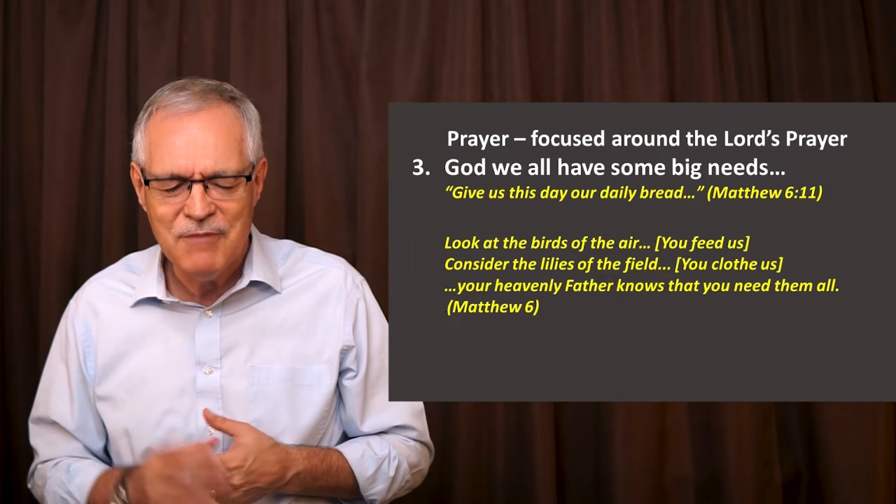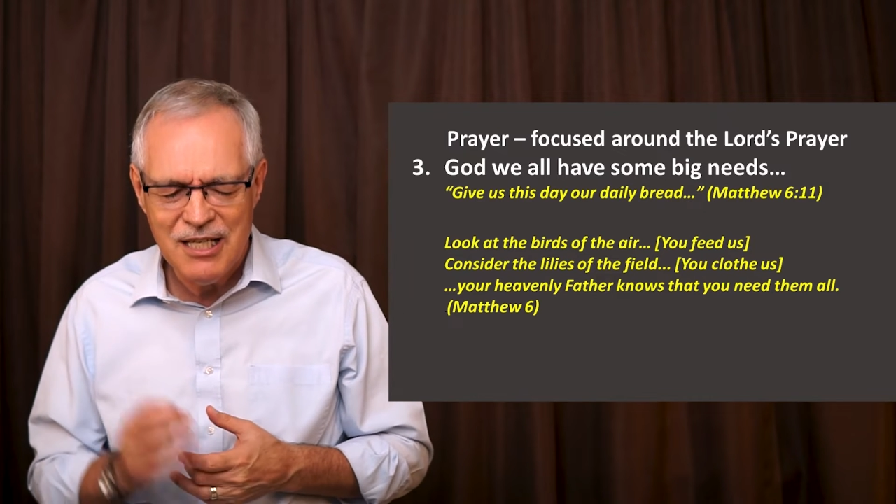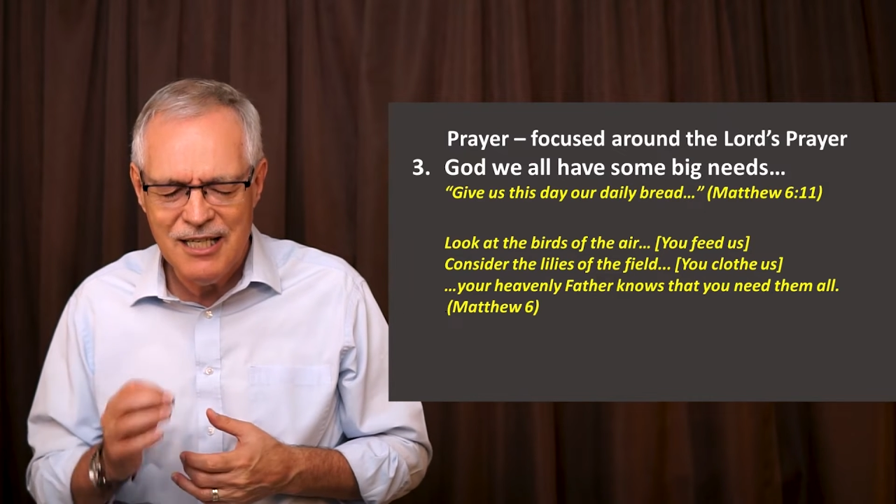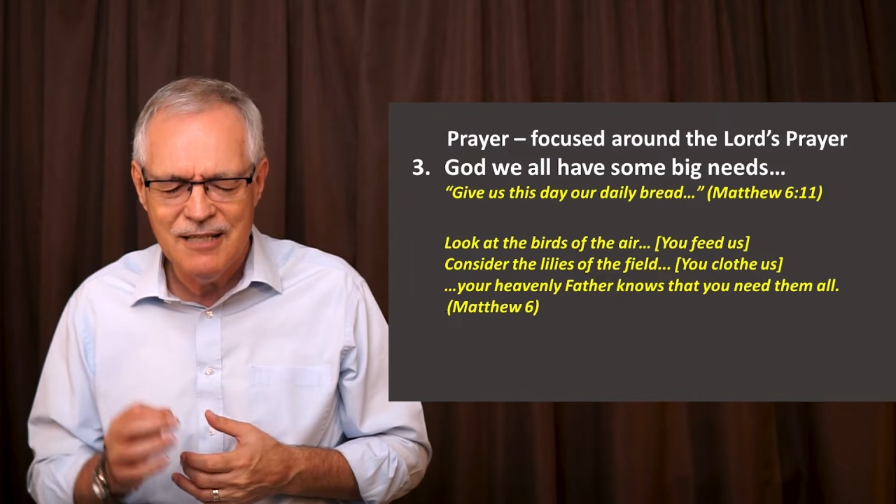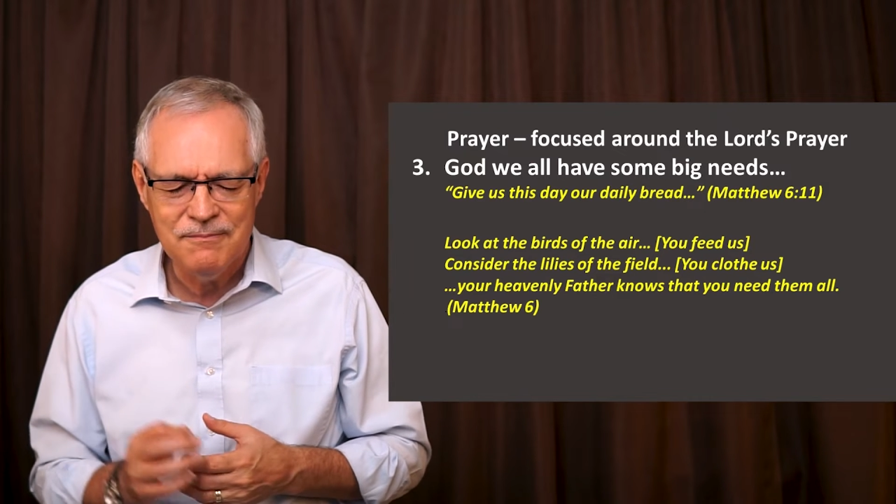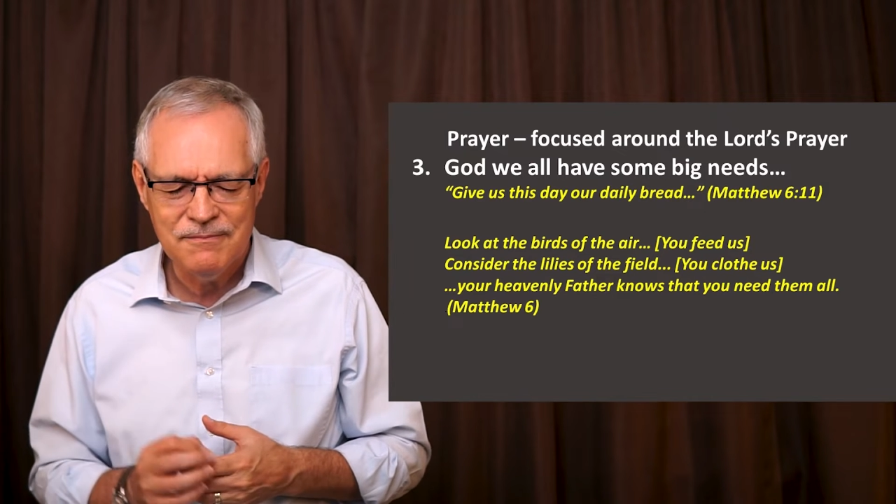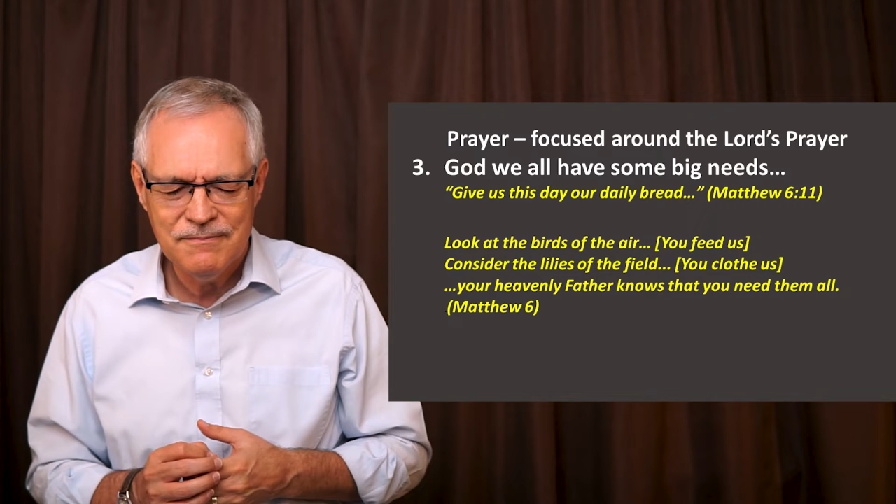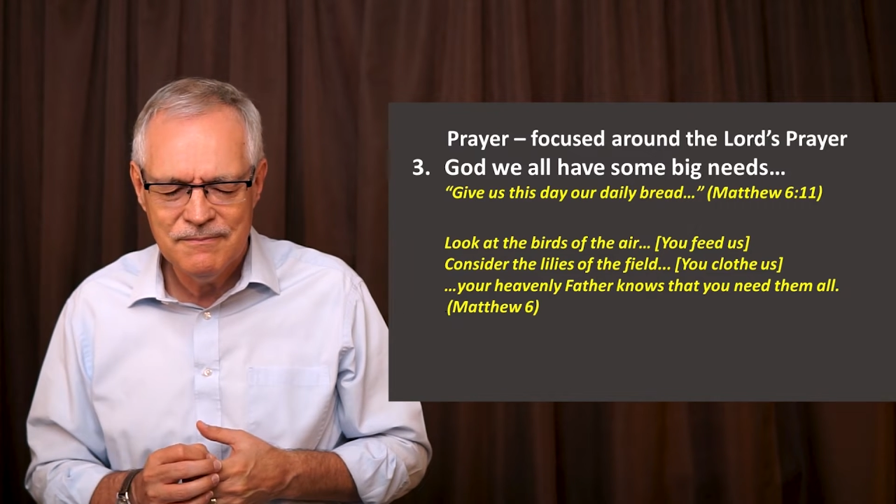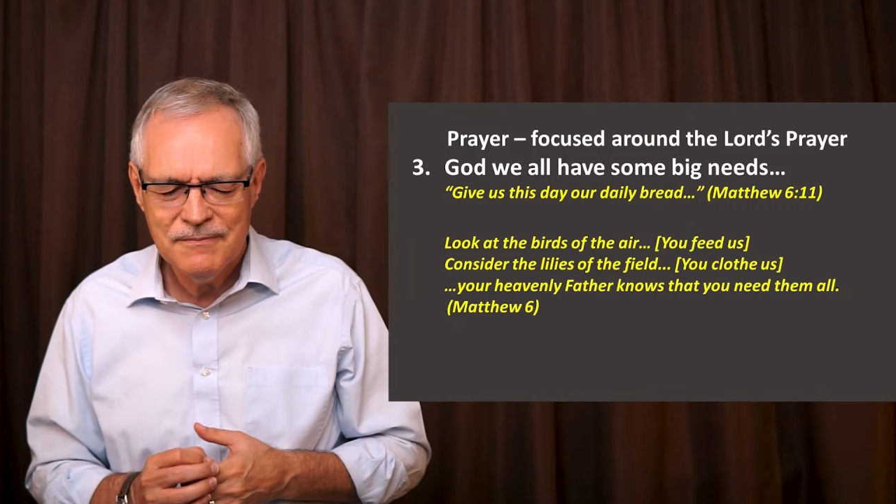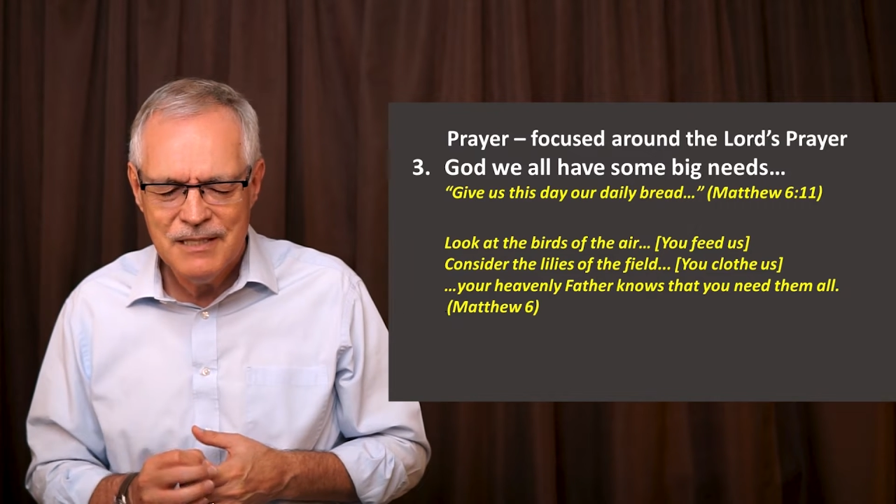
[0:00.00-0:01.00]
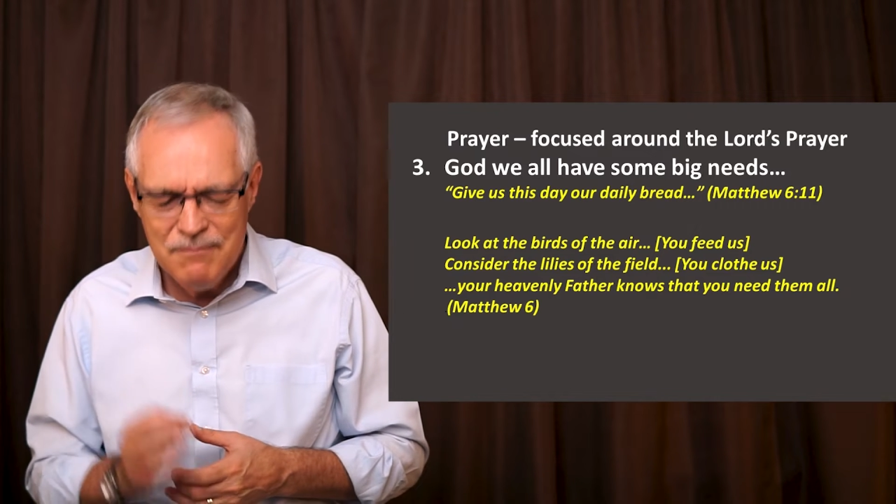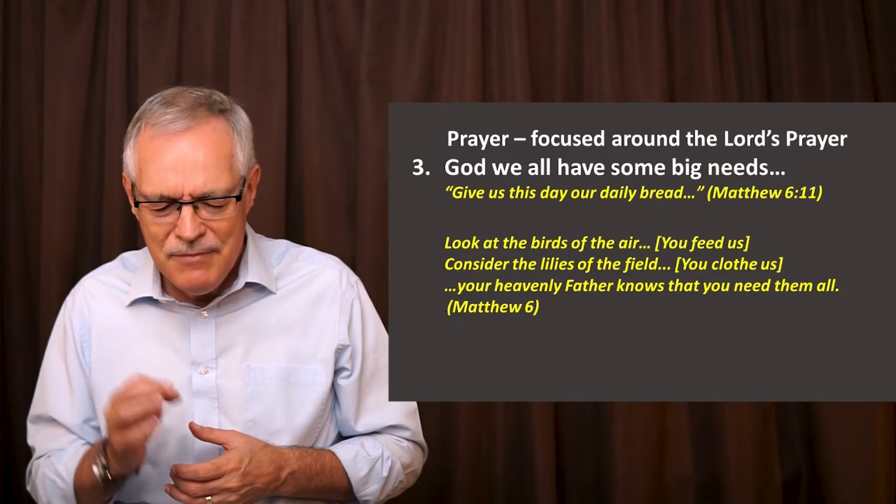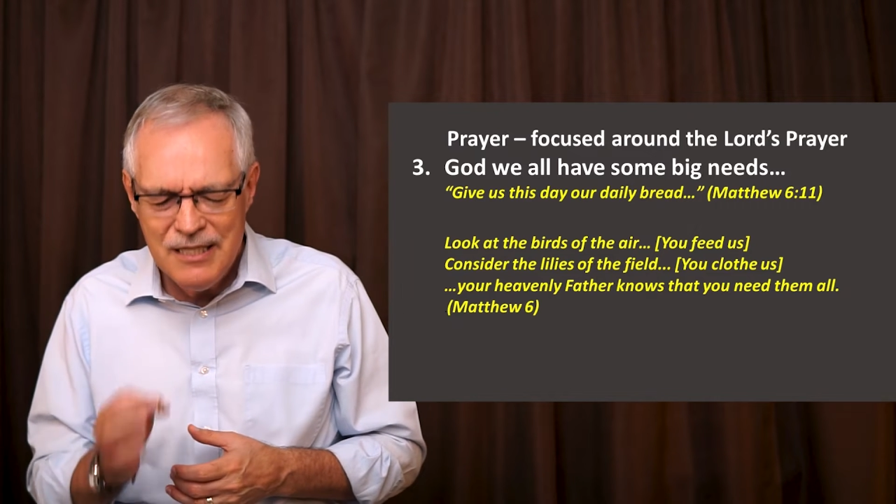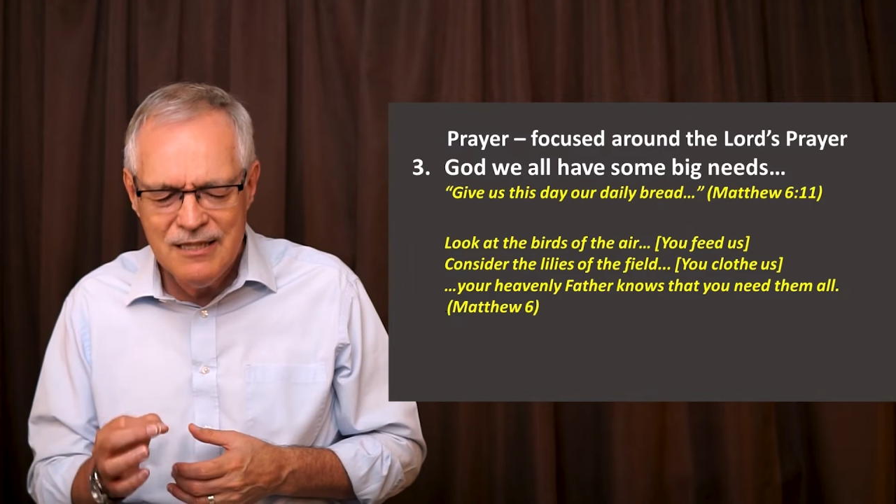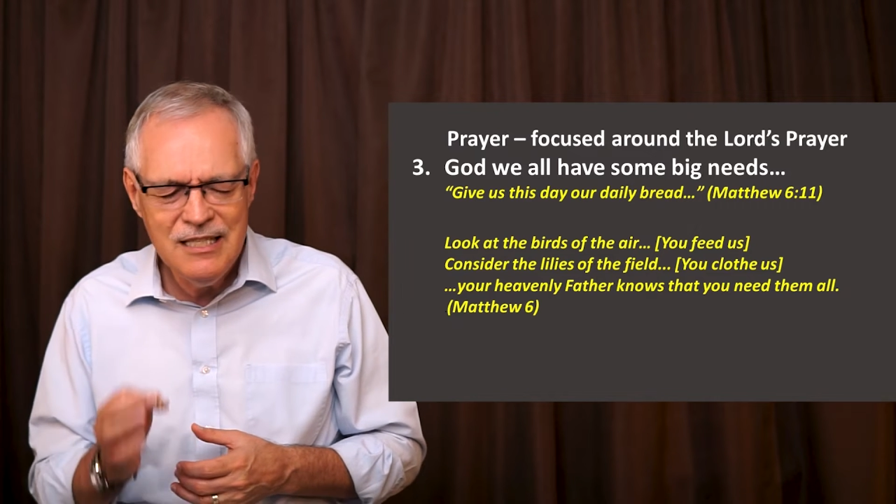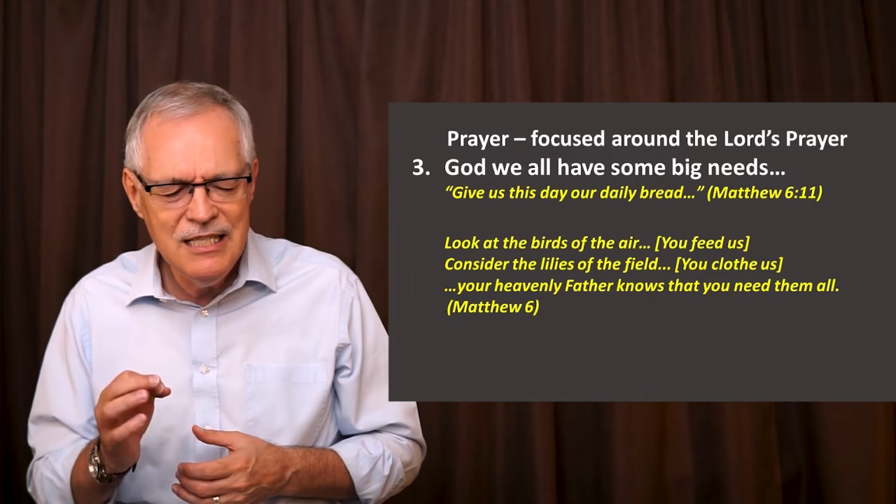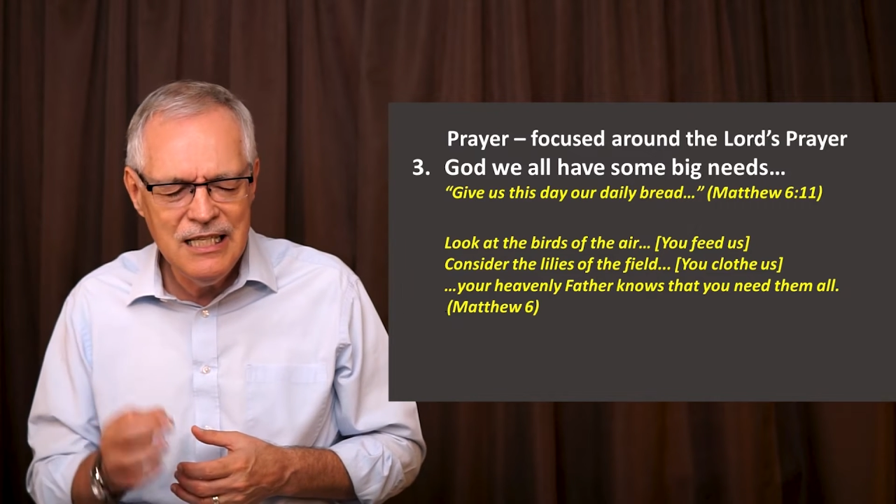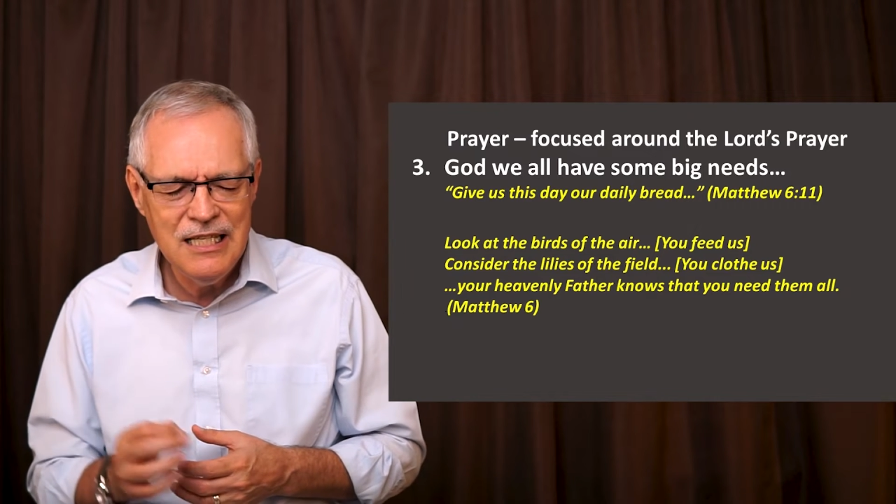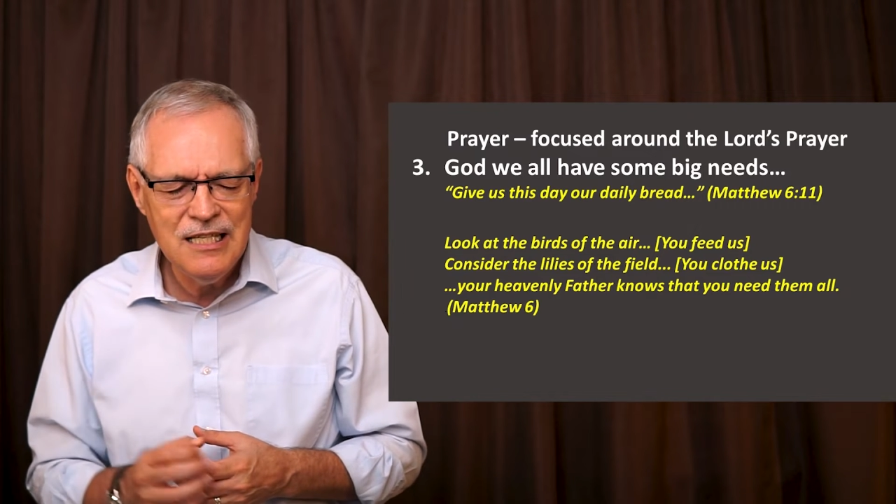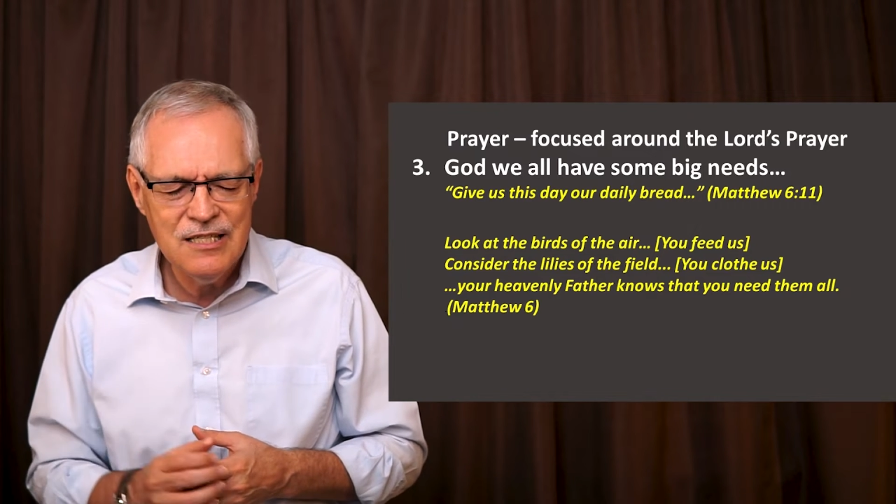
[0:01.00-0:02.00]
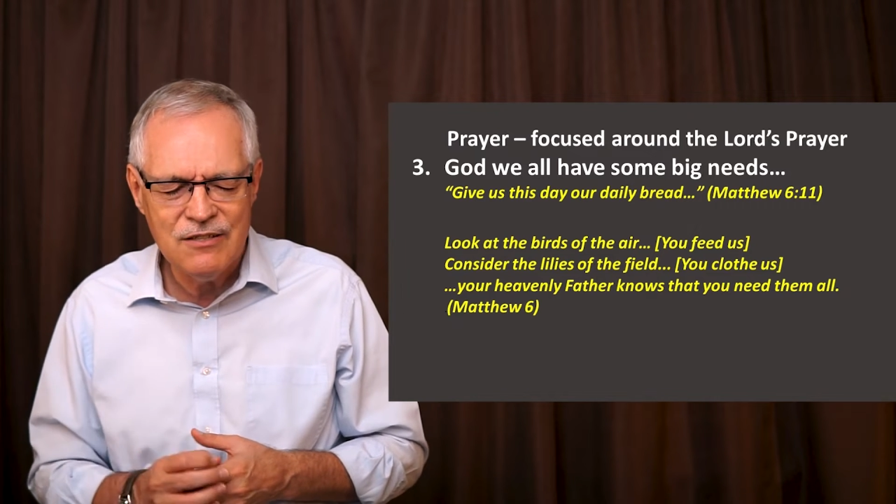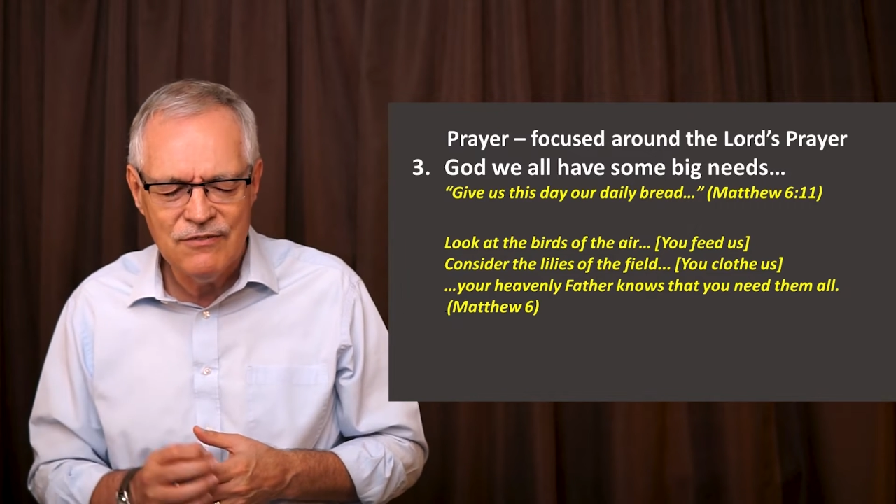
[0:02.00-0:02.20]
come, meet the needs